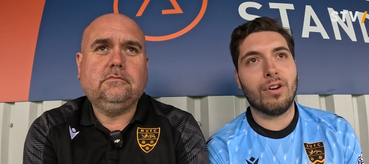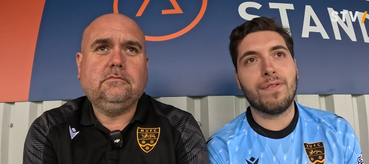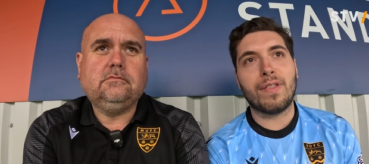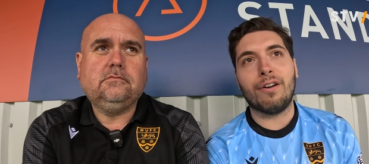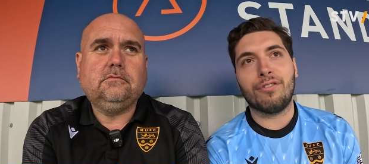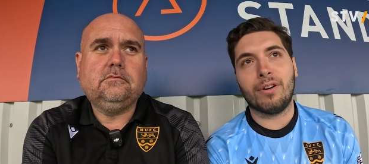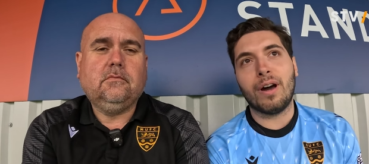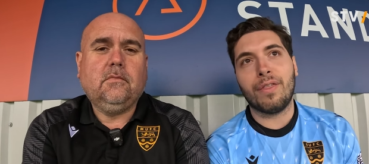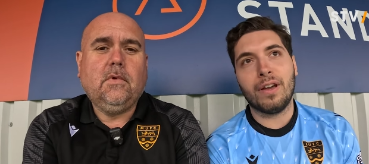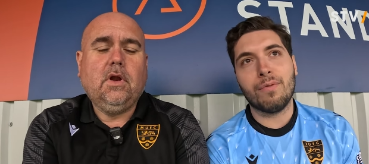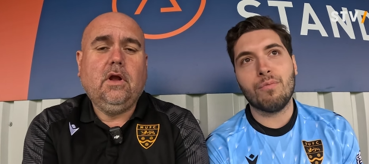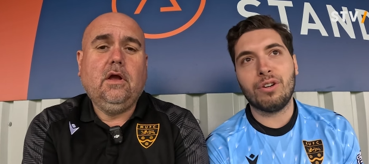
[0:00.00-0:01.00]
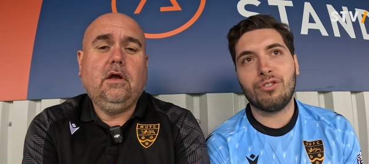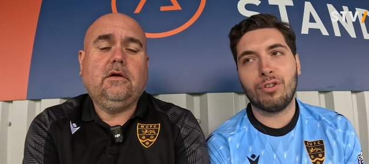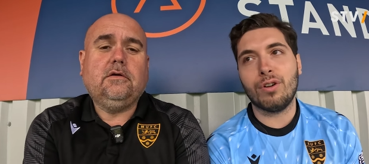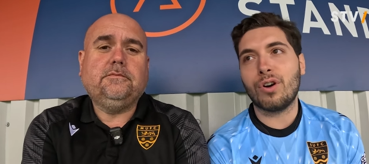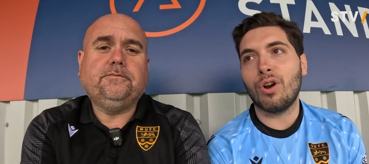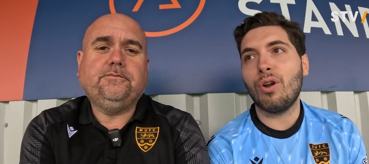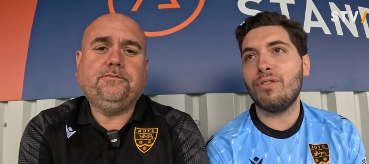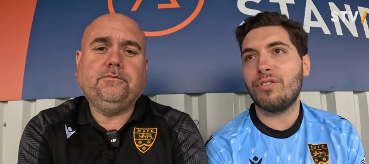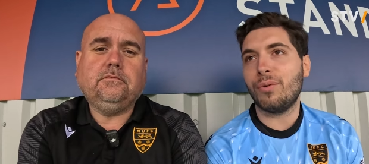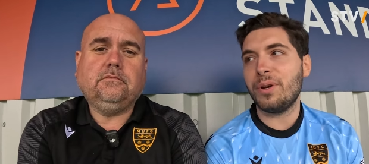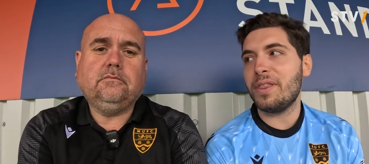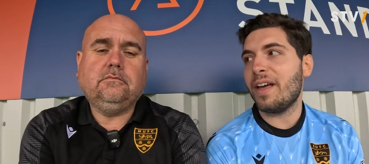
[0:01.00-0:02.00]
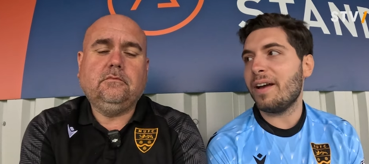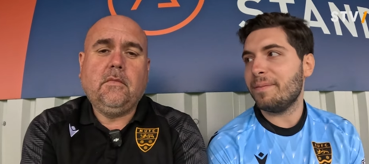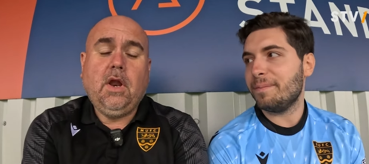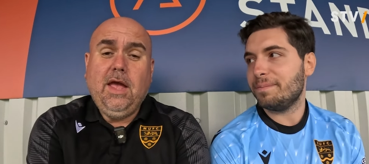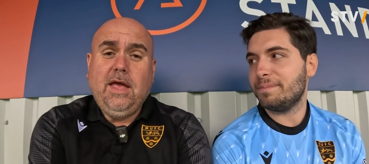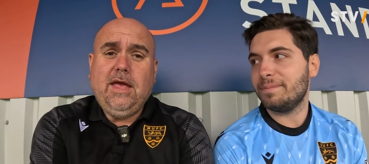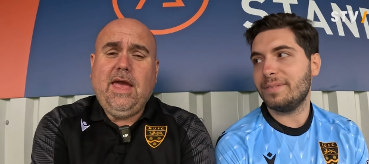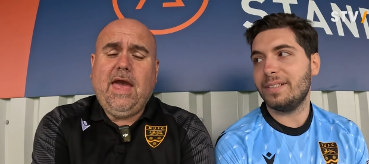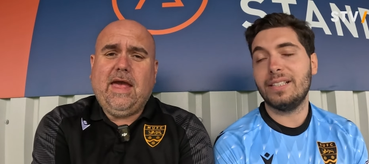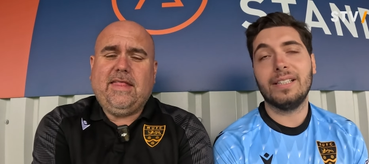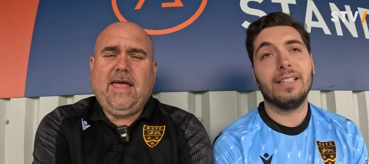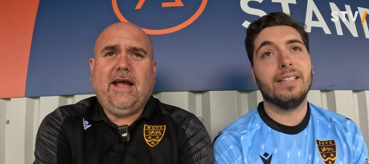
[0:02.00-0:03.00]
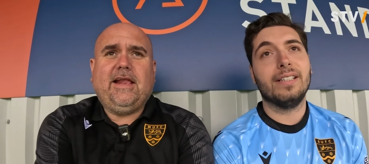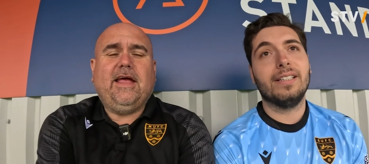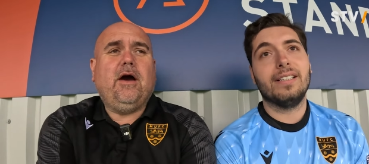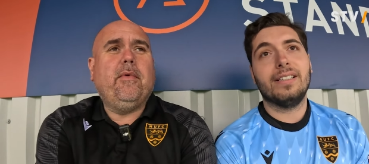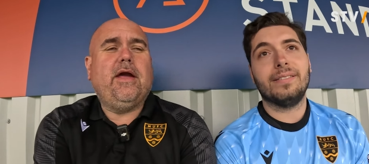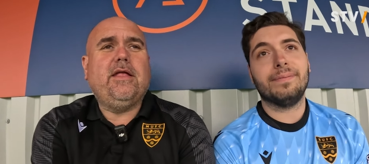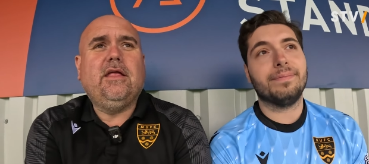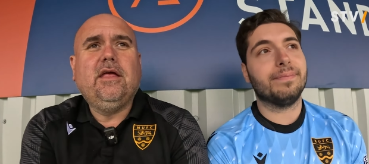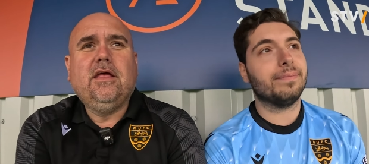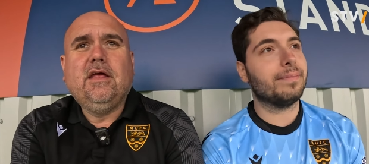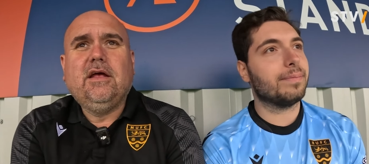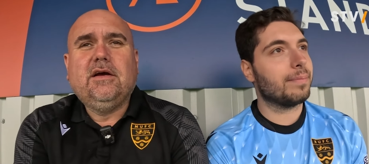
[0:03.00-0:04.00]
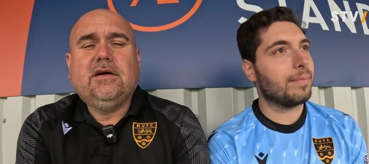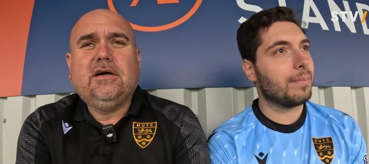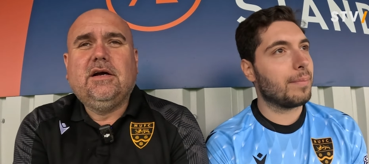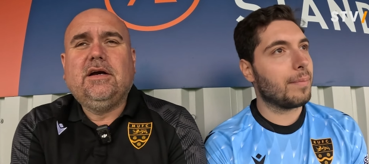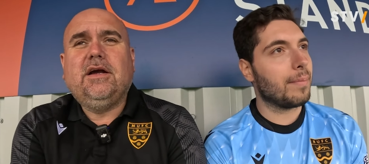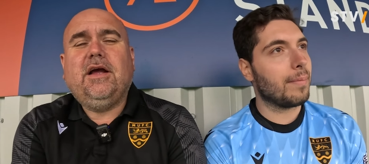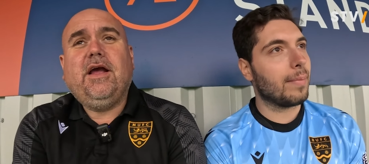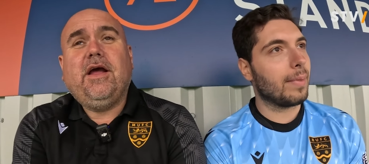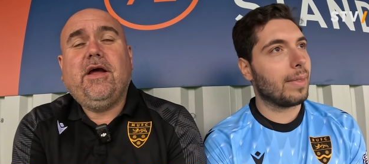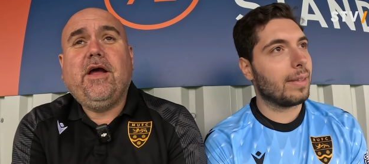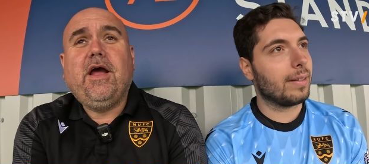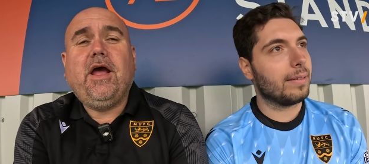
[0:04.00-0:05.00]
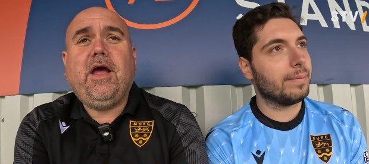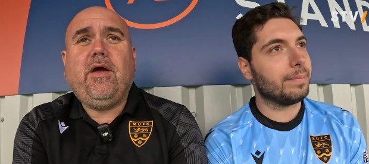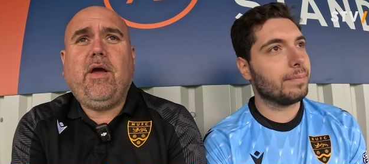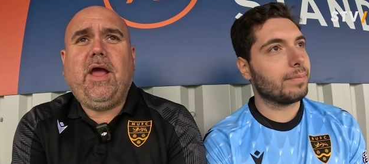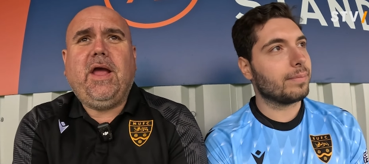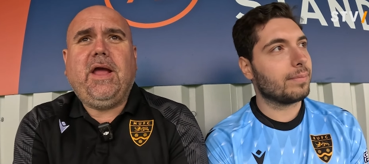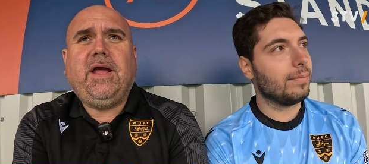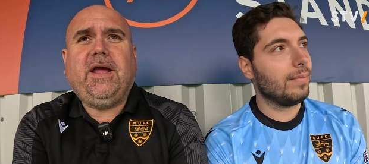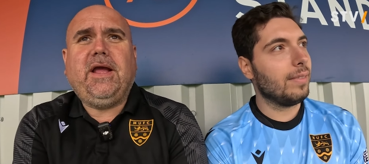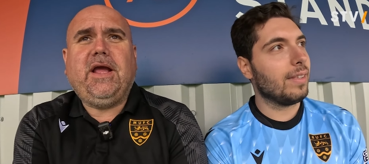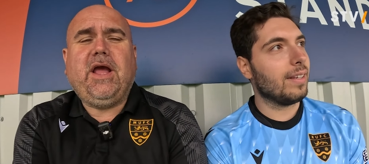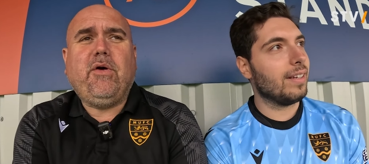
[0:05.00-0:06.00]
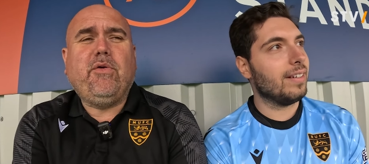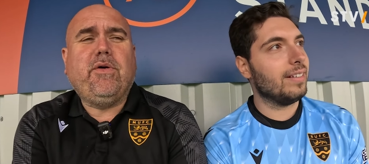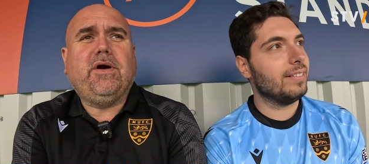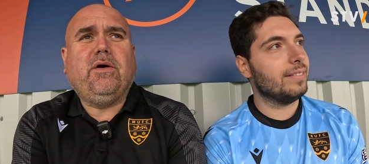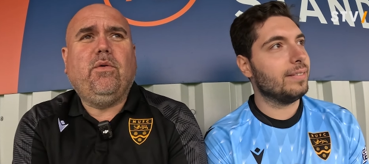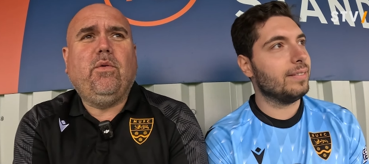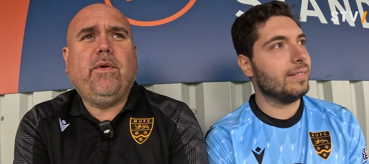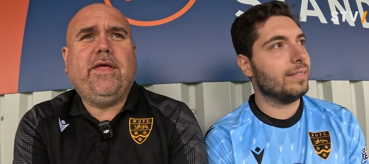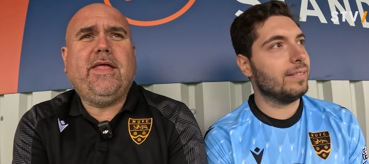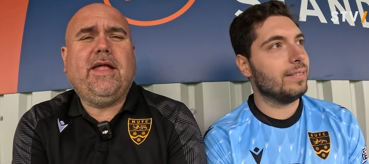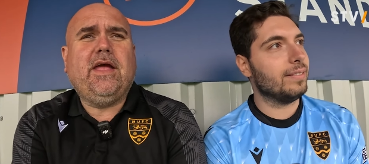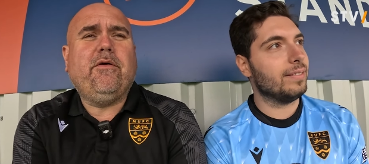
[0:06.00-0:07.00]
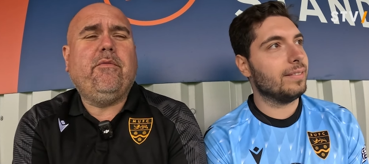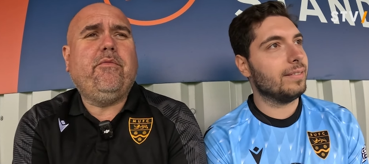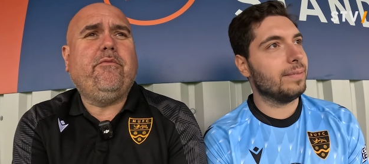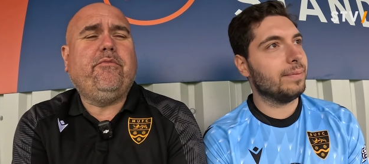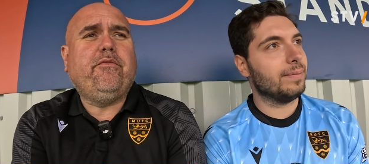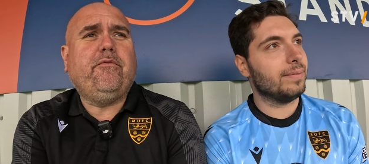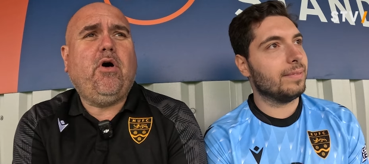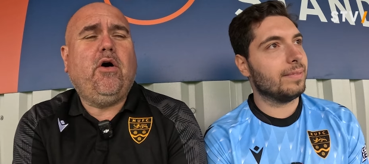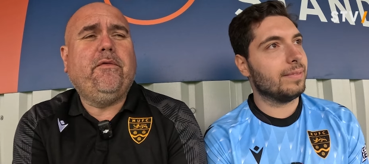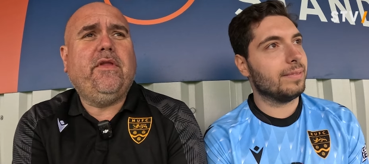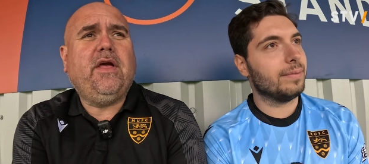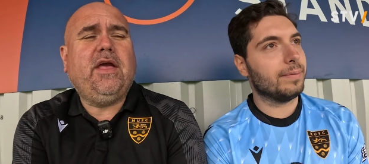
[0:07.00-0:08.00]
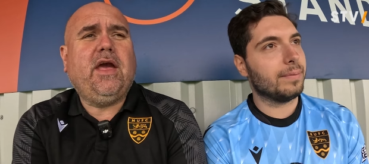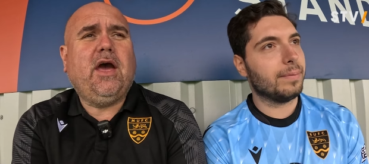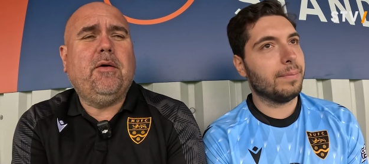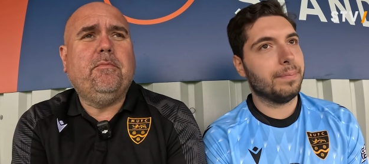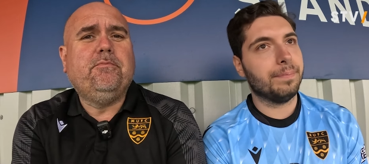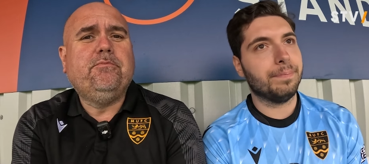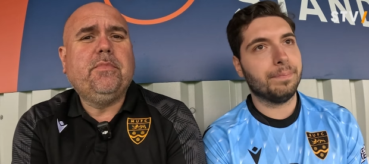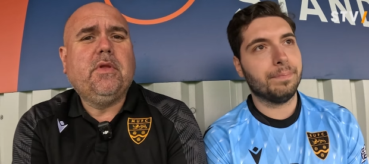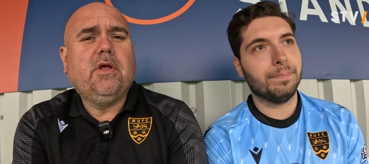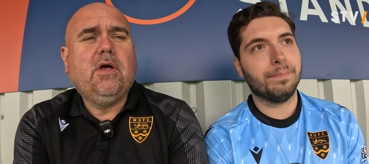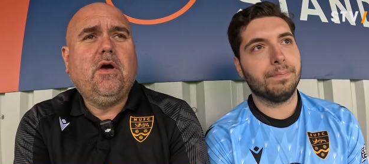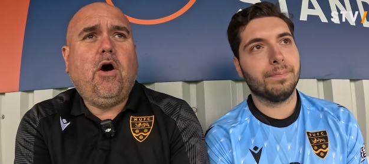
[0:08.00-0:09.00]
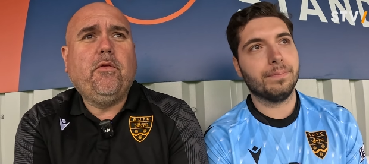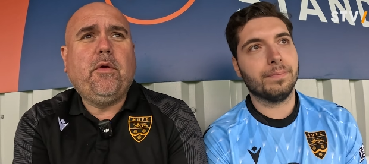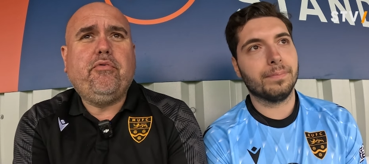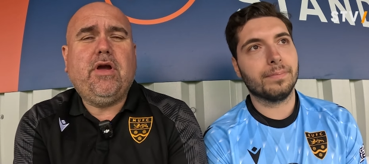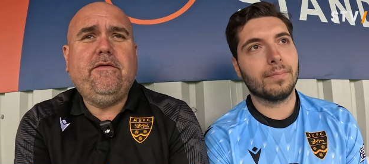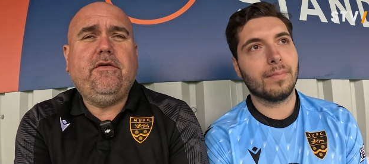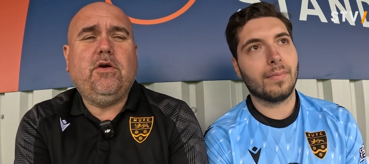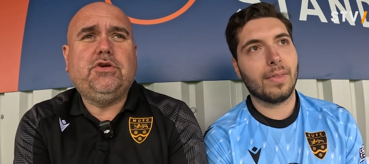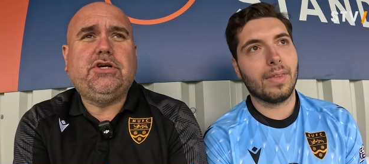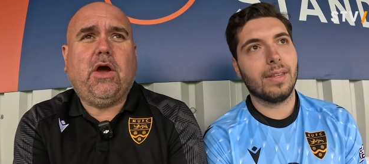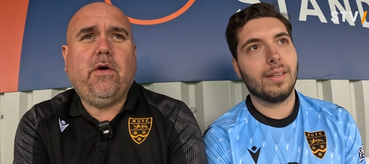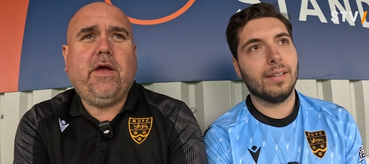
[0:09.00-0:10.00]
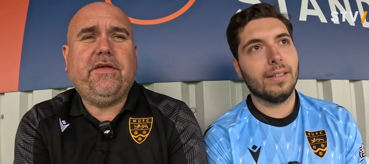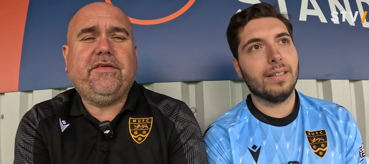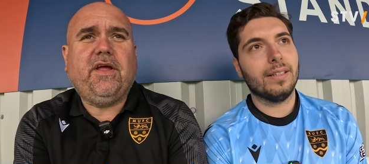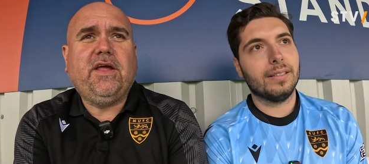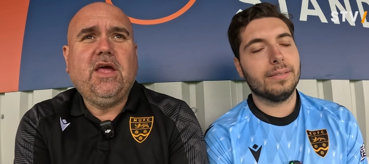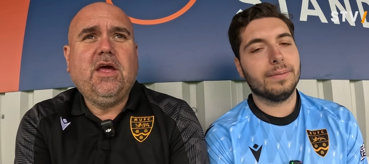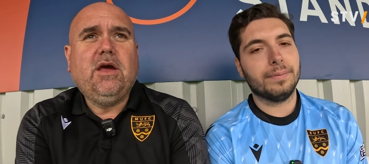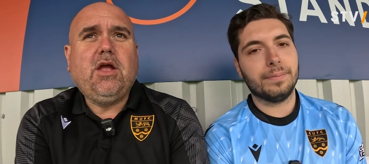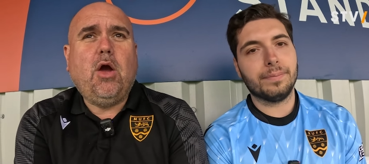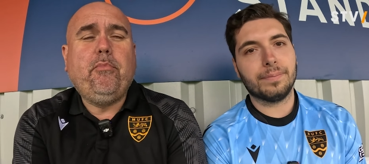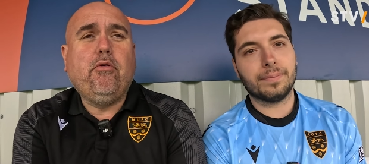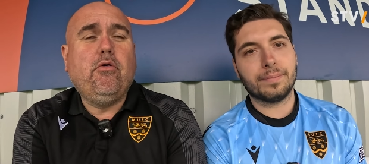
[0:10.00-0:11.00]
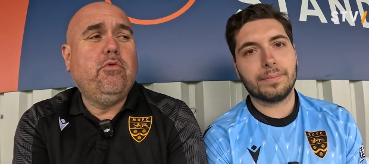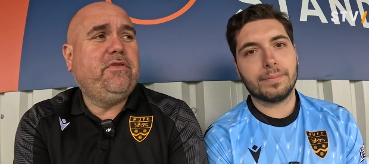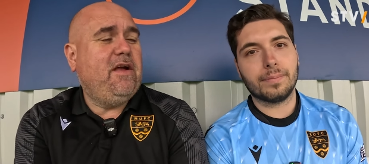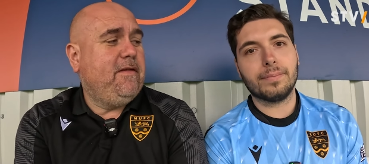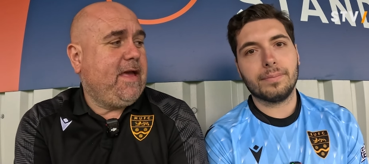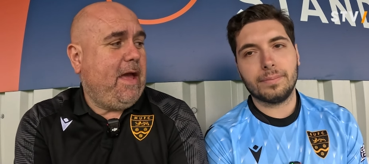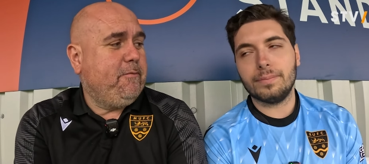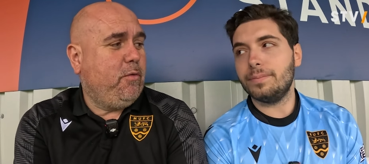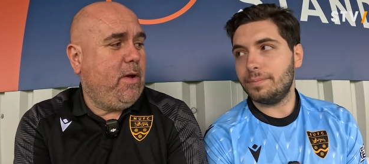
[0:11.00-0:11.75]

Speaker 1: off of that result. I think we should have gone on to win that. Yeah, exactly. I mean, uh, uh,
Speaker 2: you know, we said it uh, on the um, on the preview show. Is you know, Boreham Wood definitely came to